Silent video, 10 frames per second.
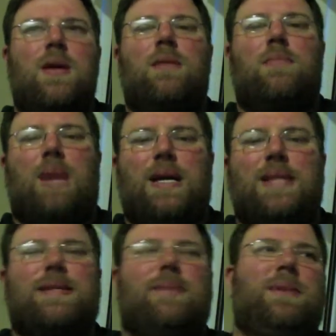minus
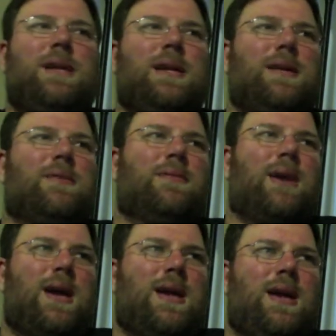them getting
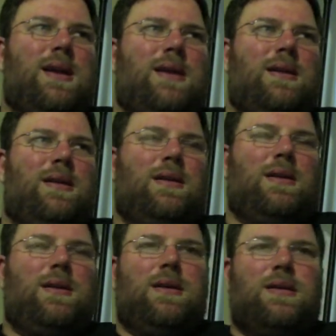Orion
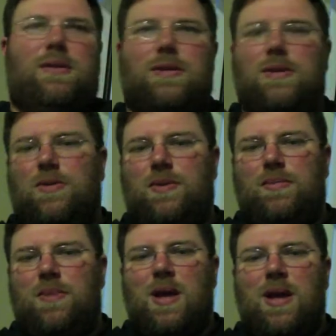to go and
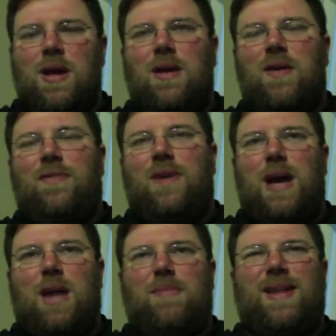fight. I
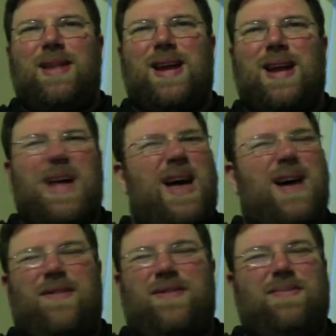mean, they kind of
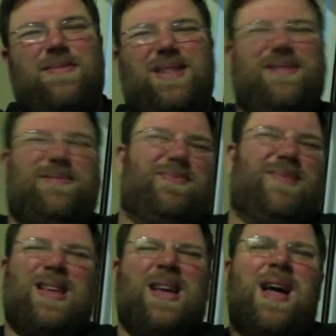have.
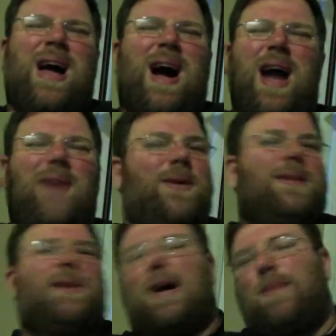I don't want to
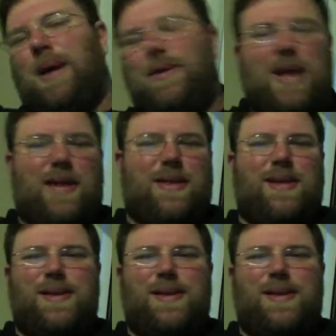talk about that. That's